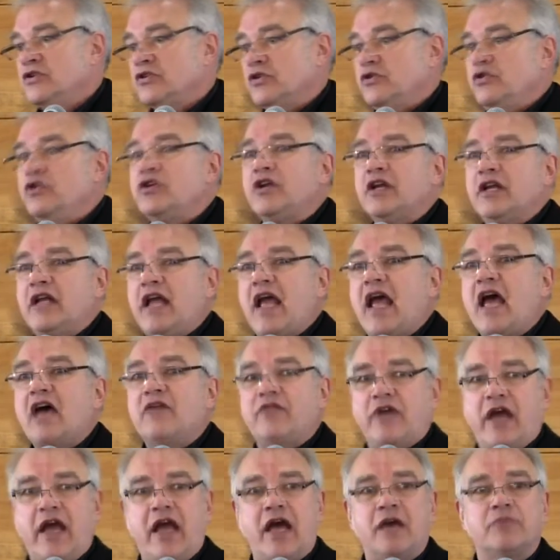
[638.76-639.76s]
So you can
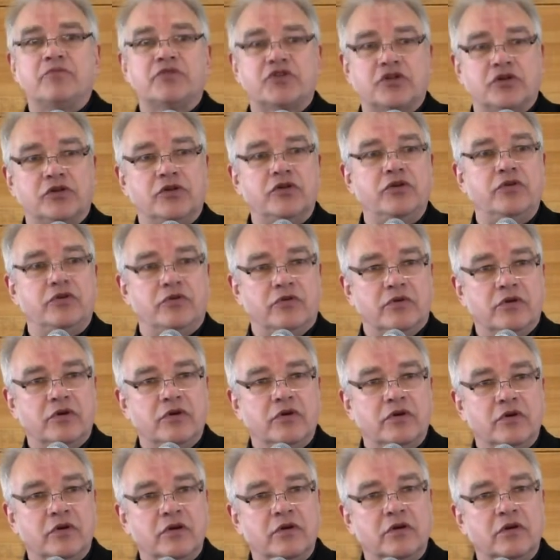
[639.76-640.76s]
have
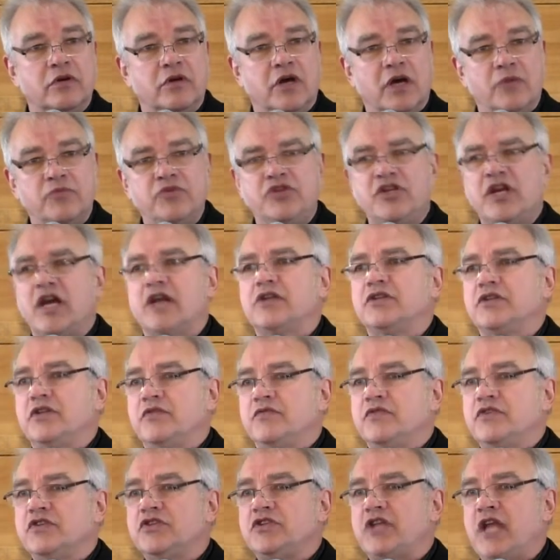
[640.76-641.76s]
absolute
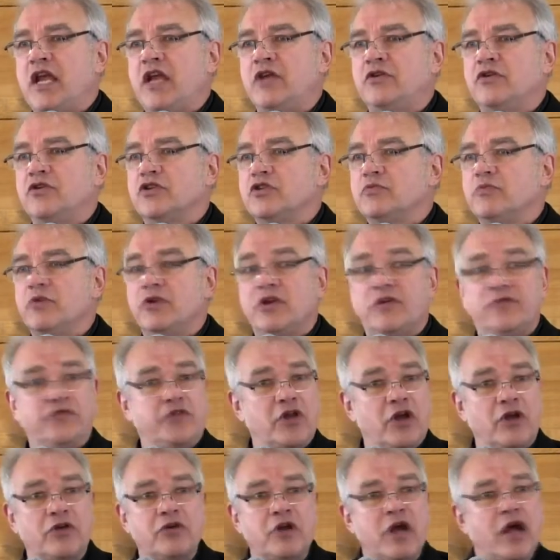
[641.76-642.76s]
objective standards, but
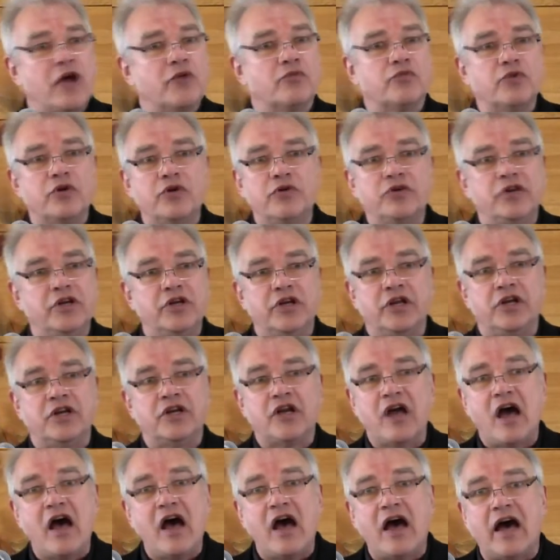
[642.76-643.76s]
if they're not rooted
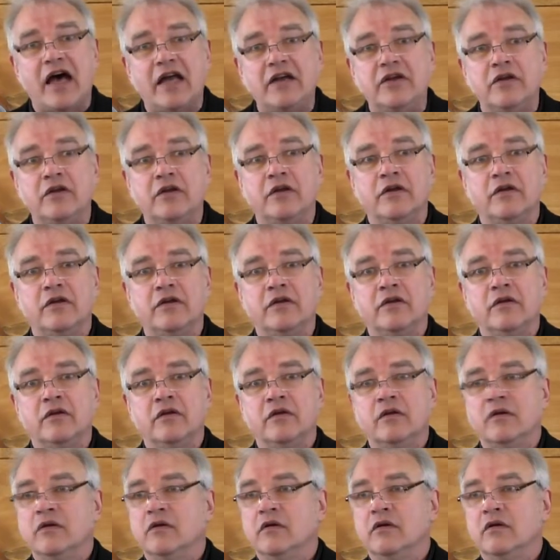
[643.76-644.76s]
in God,
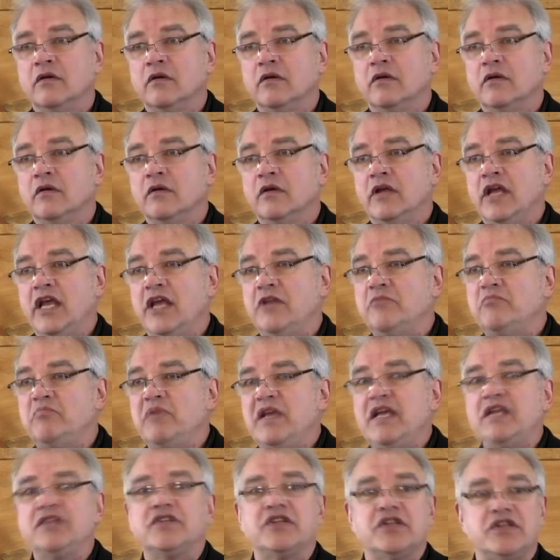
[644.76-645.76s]

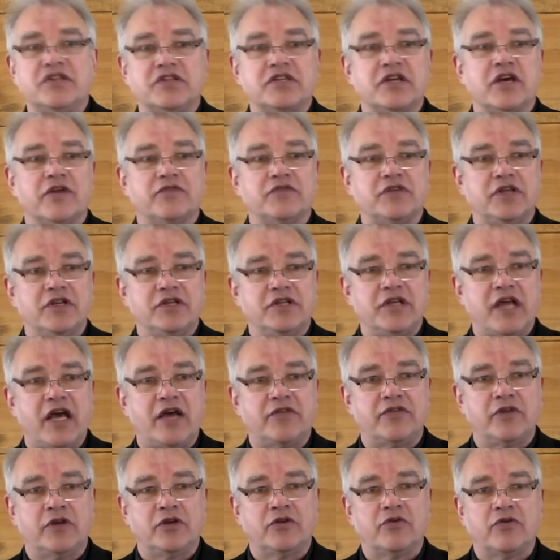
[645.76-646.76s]
it beats itself to
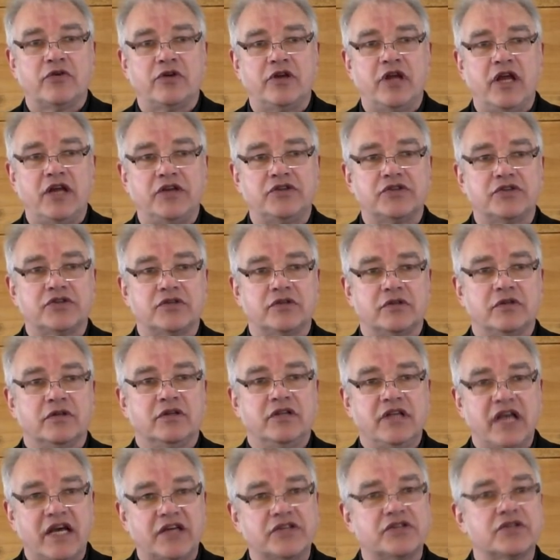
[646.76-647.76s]
death and creates,
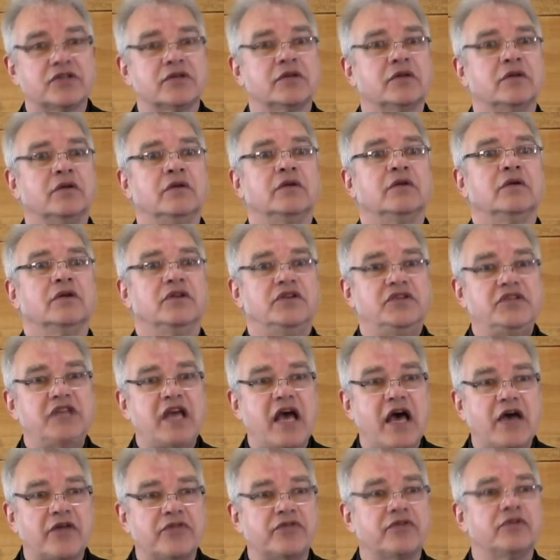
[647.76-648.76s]
yes,
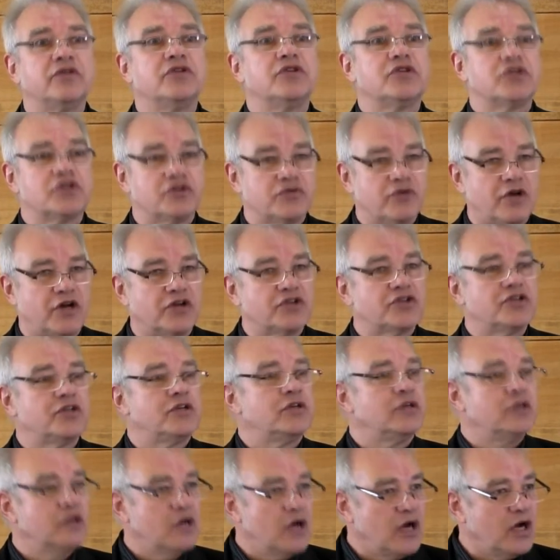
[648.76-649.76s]
death,
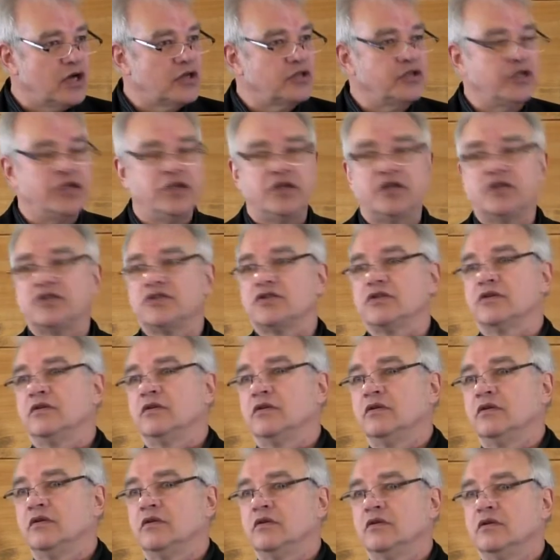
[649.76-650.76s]
destruction,
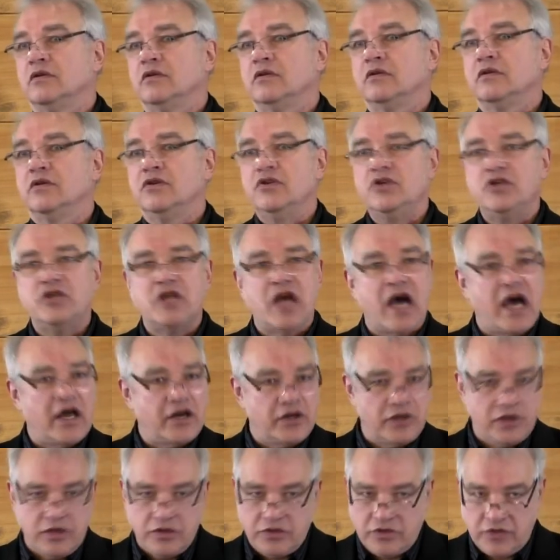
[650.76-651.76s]
ugliness.
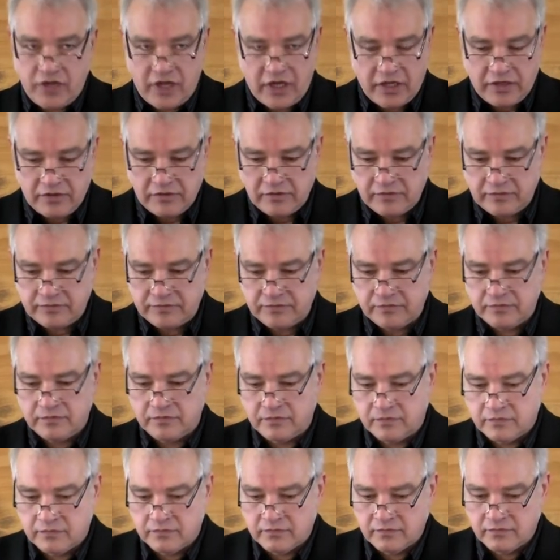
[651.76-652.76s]
Not a good thing.
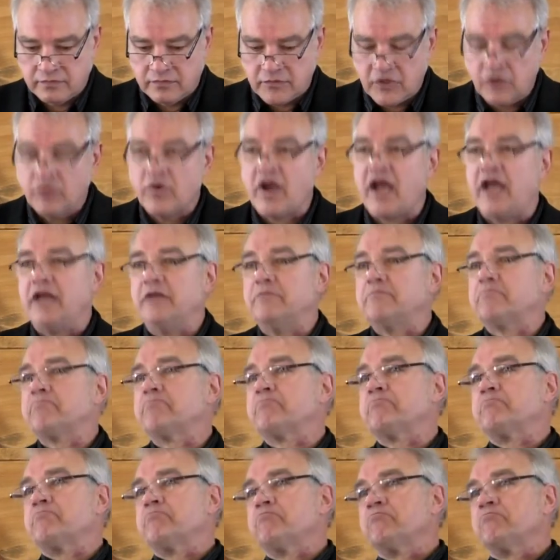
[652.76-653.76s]
Right.